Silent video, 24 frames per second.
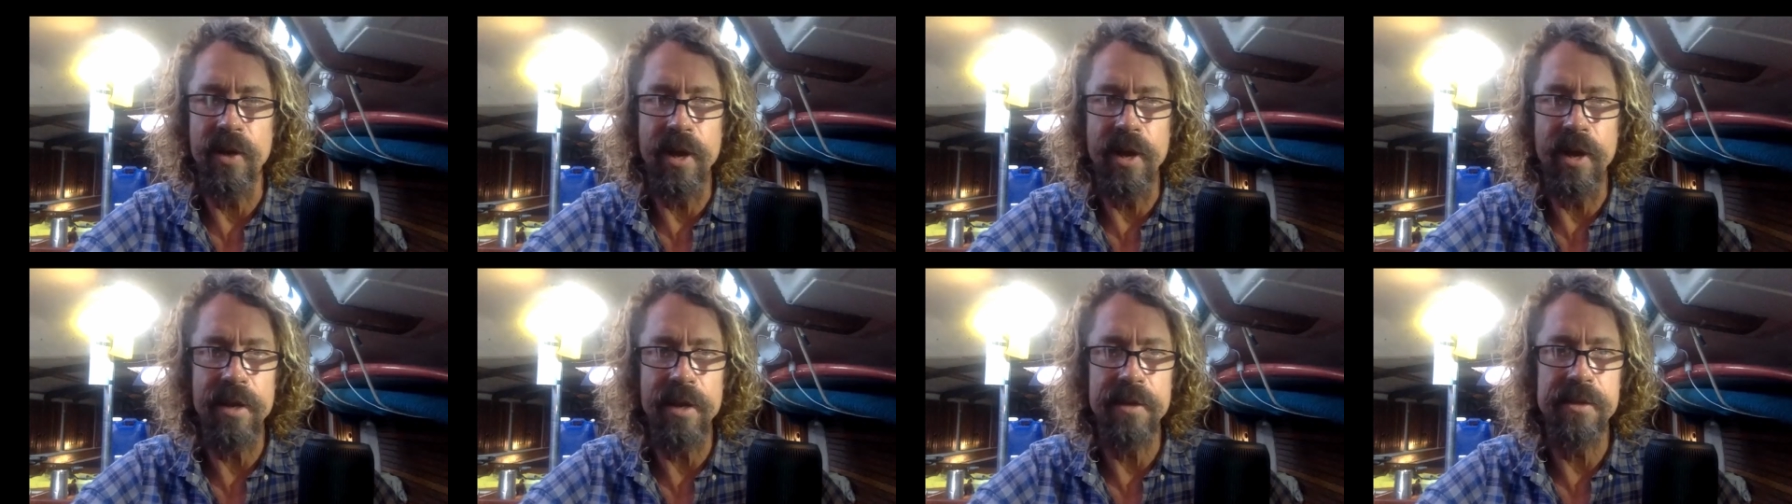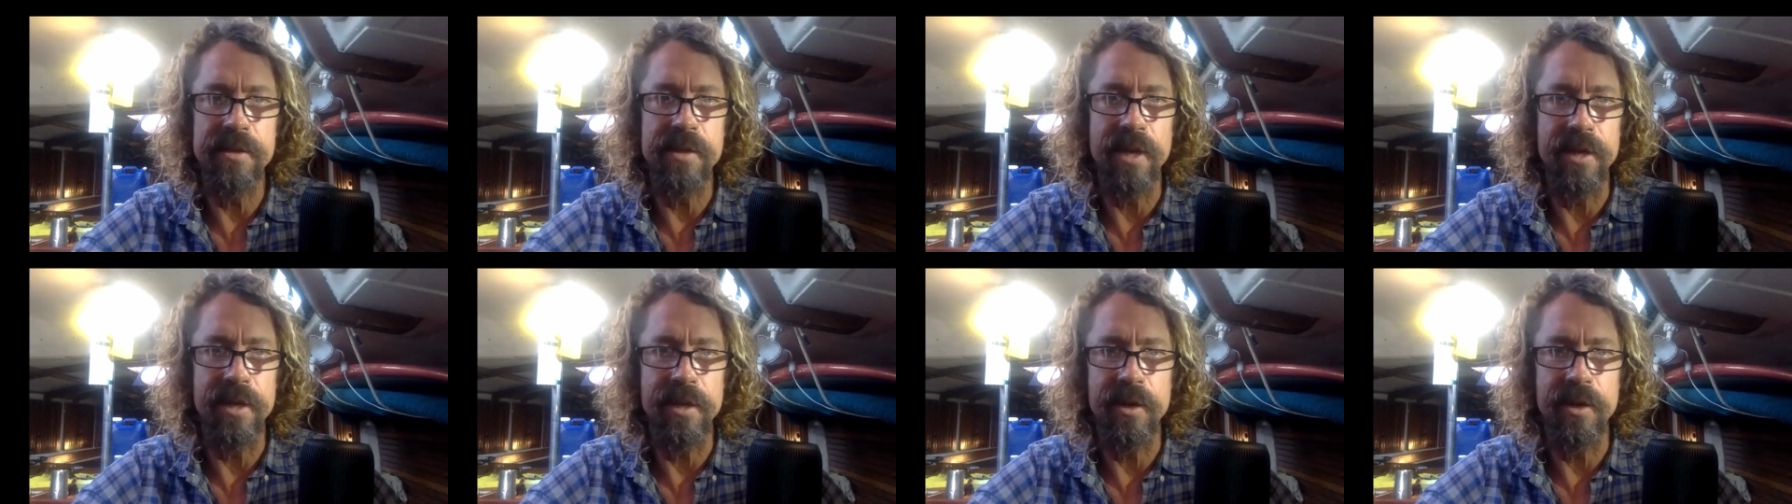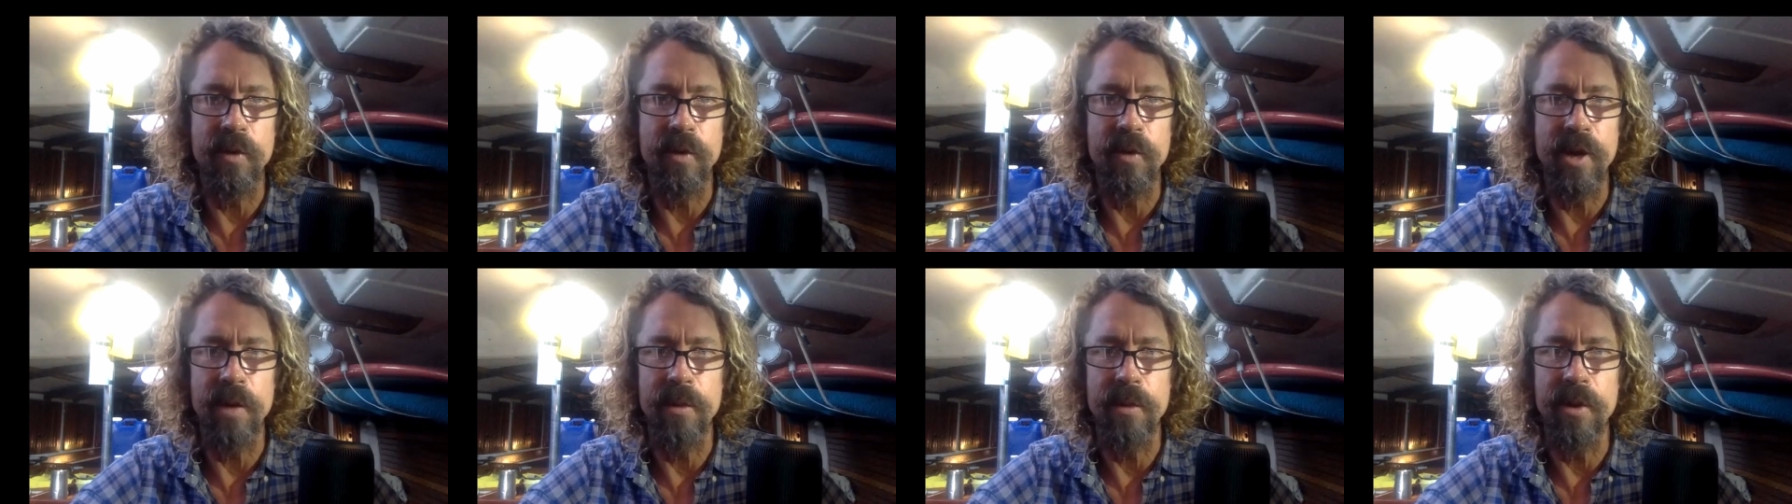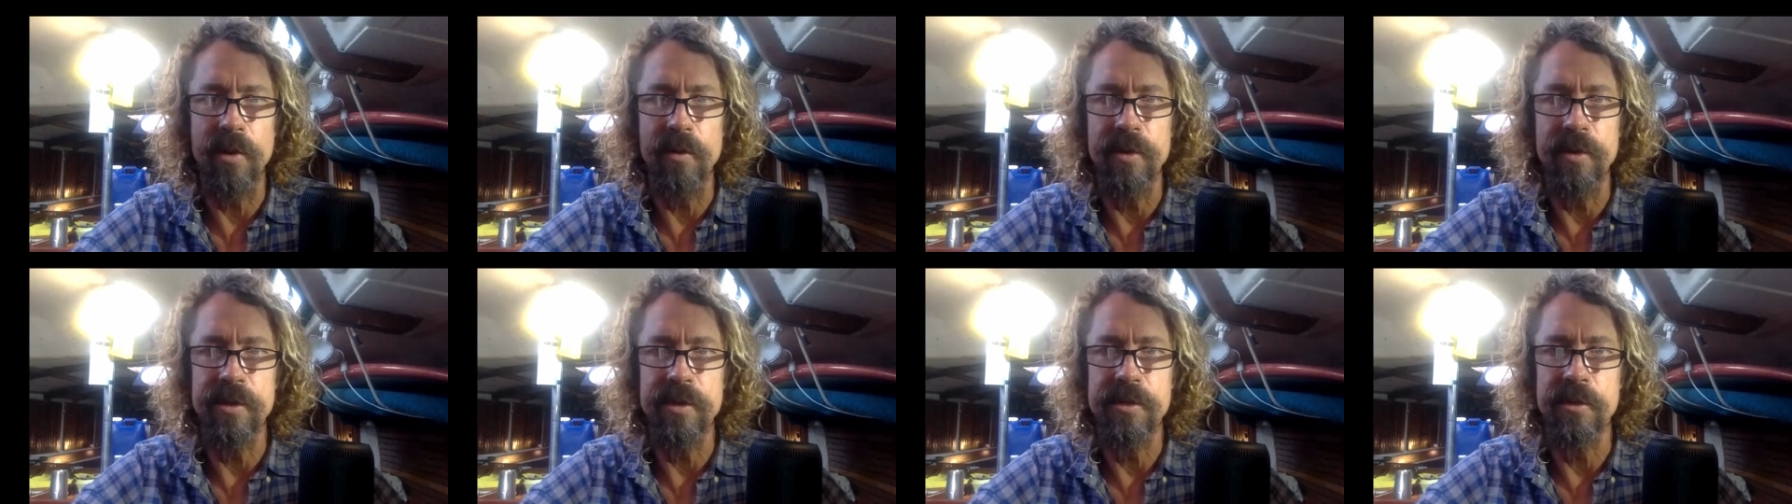I did I did quite a bit
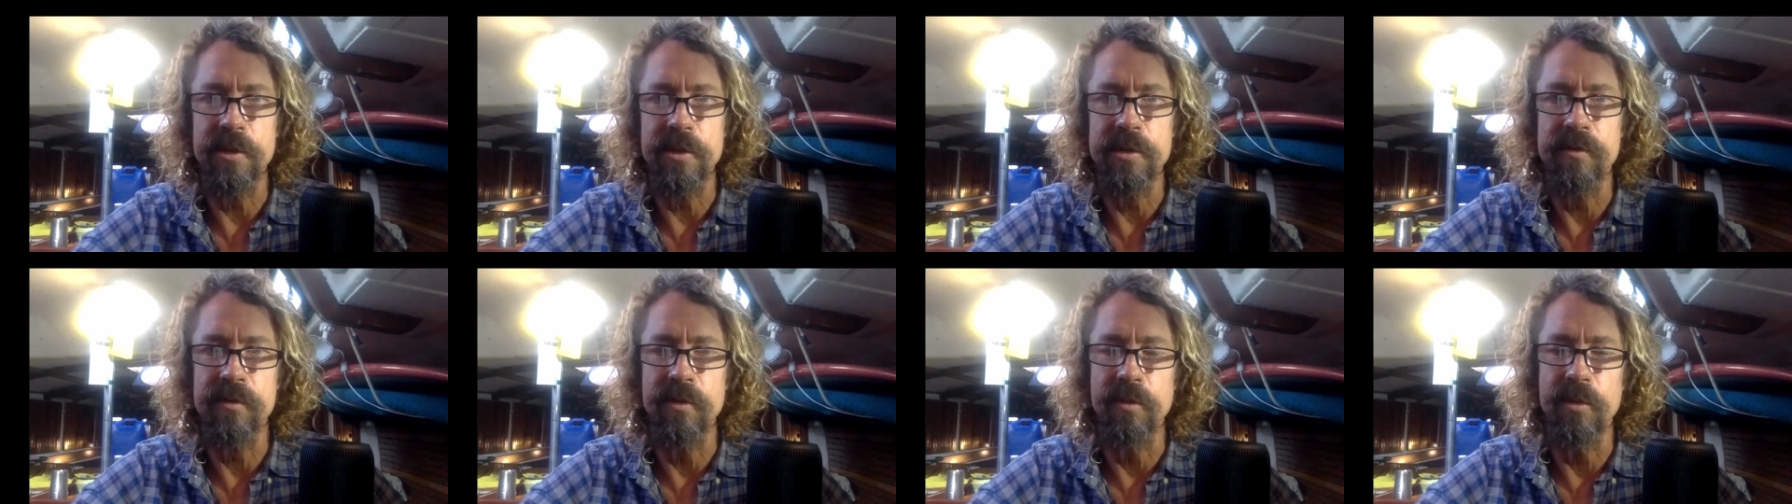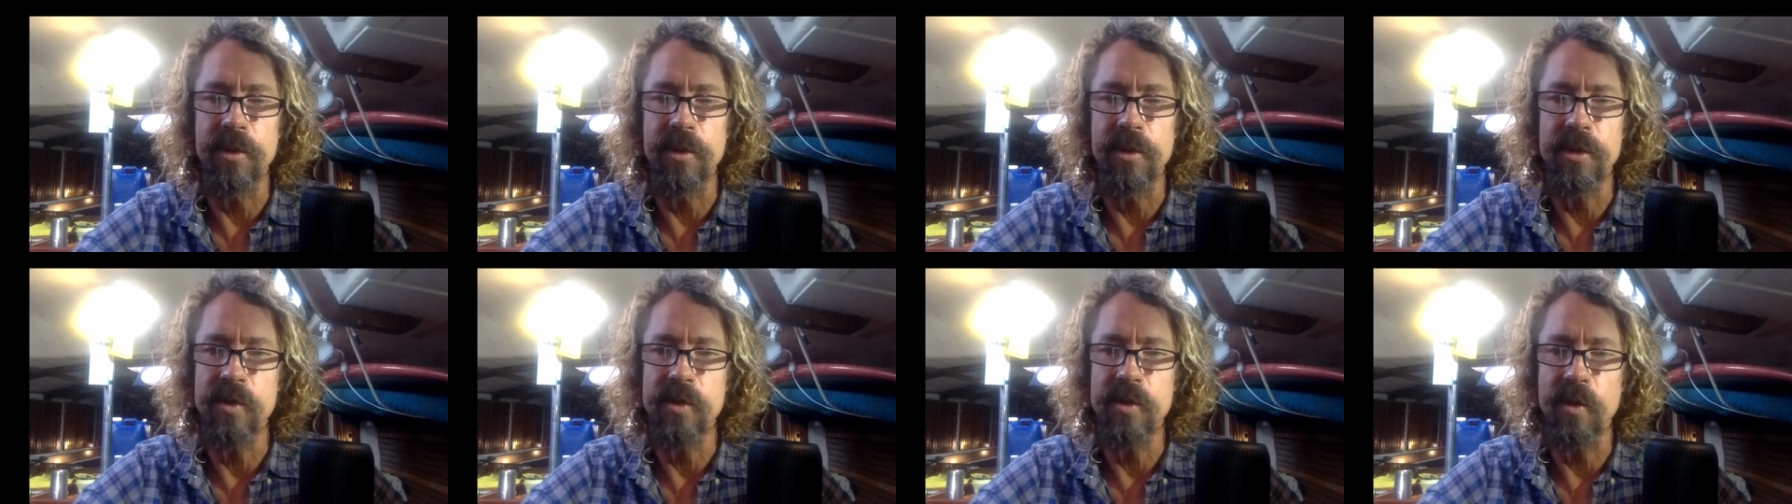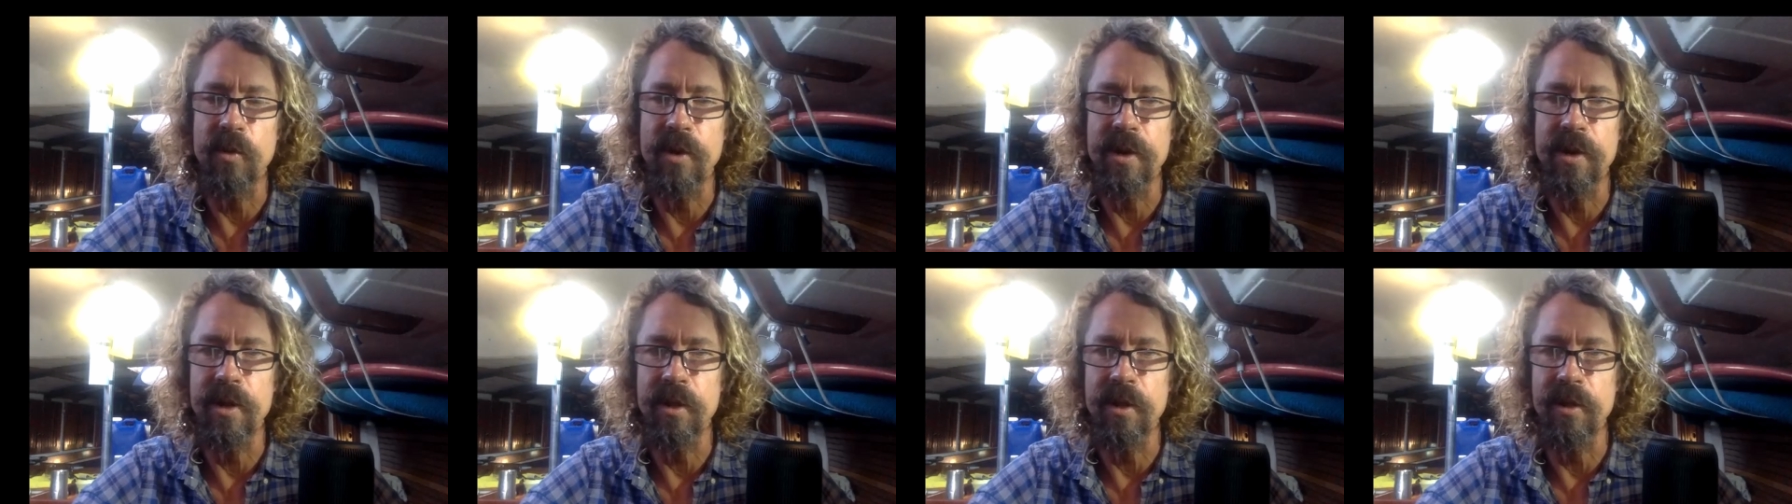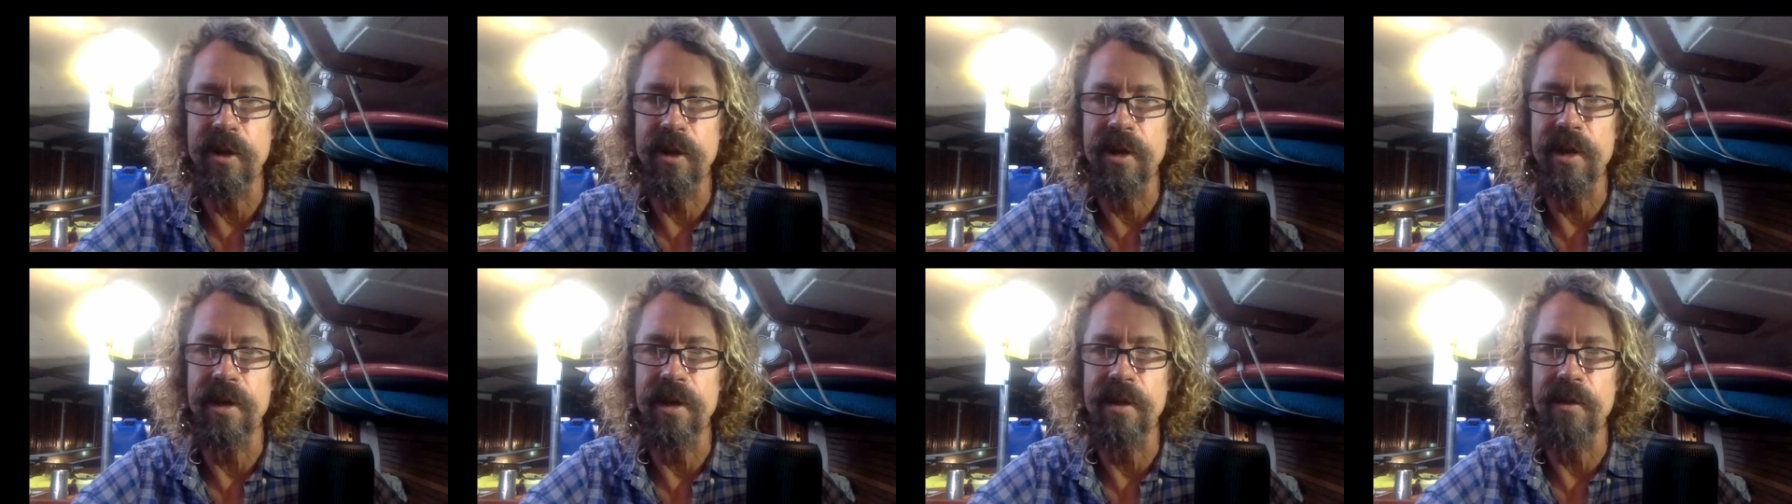of research for the book, so I wanted to
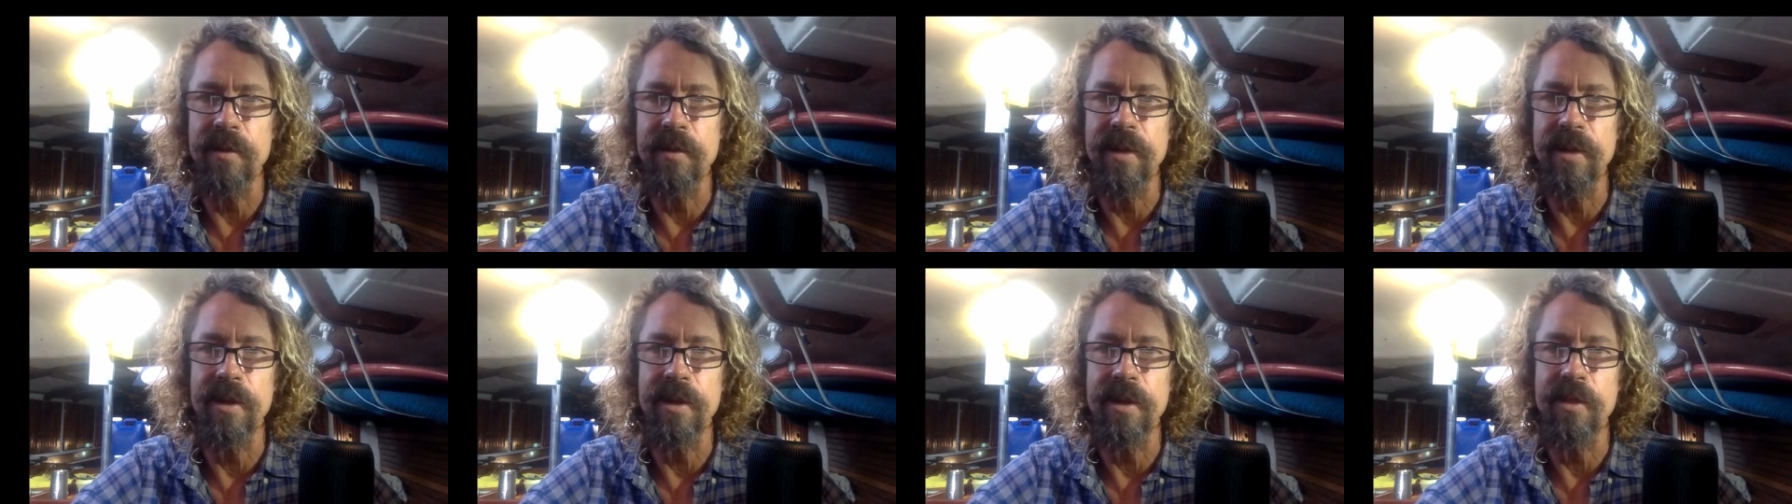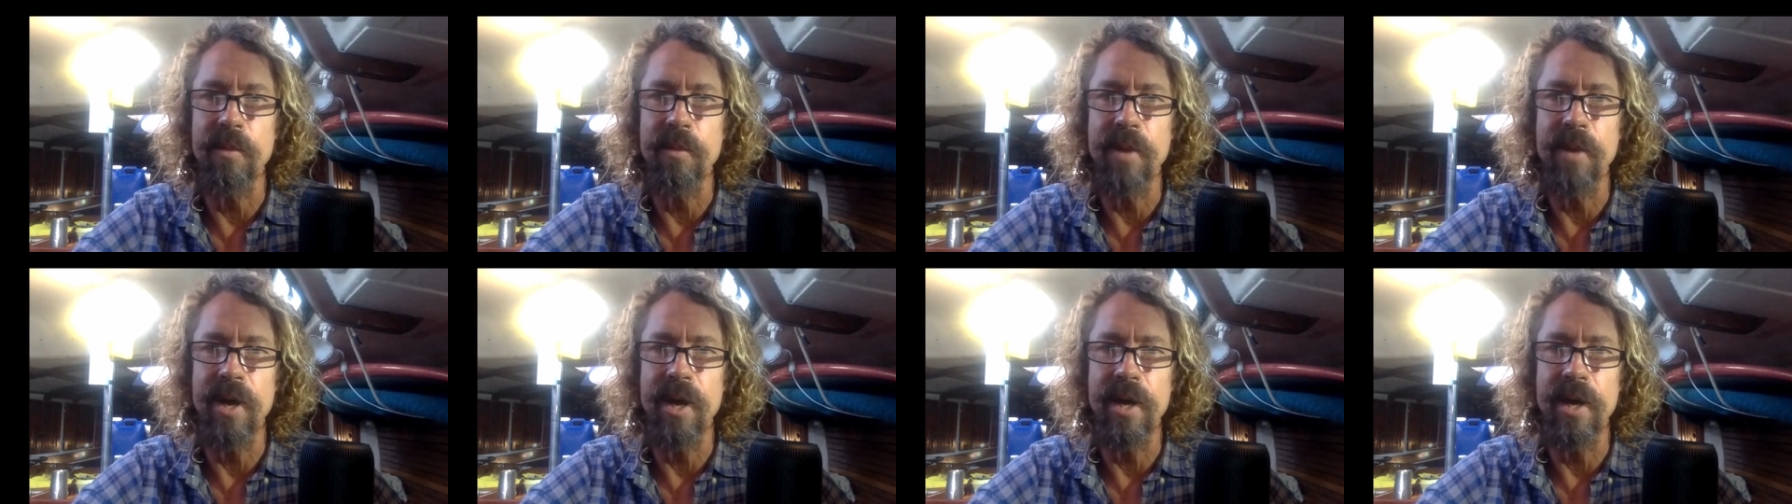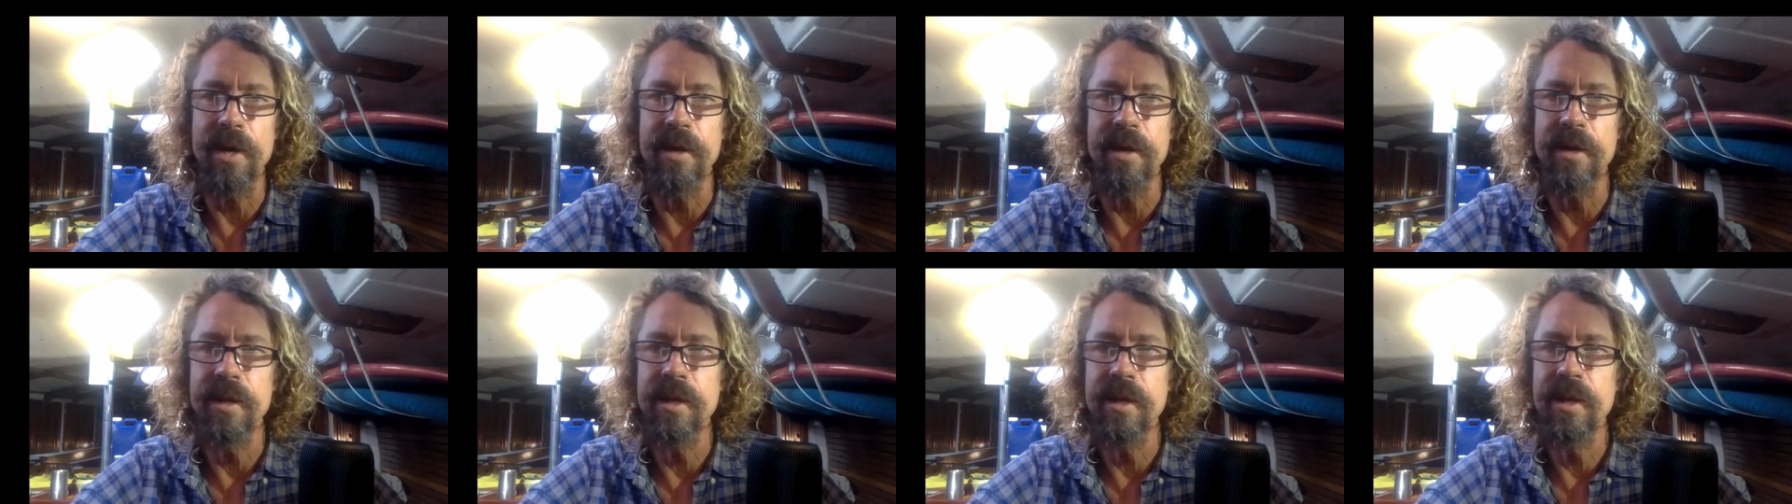look into into the mind,